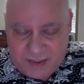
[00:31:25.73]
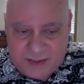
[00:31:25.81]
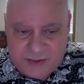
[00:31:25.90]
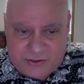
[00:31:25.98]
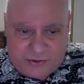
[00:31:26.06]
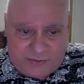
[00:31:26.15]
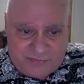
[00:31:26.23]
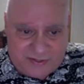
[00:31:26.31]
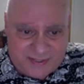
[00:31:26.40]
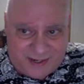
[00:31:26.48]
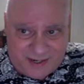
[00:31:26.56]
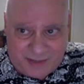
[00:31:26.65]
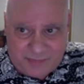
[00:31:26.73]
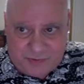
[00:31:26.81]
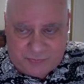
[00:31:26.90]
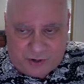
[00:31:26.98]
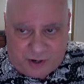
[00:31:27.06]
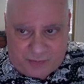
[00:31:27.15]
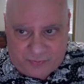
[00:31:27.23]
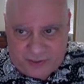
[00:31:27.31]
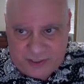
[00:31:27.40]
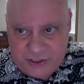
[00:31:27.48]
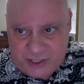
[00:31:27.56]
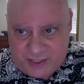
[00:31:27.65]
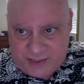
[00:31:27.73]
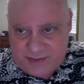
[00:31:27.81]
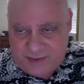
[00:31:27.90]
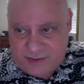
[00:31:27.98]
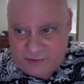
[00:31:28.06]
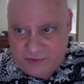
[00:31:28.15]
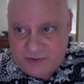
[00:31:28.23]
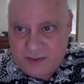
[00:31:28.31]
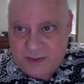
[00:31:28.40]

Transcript: So they don't have the time to properly check their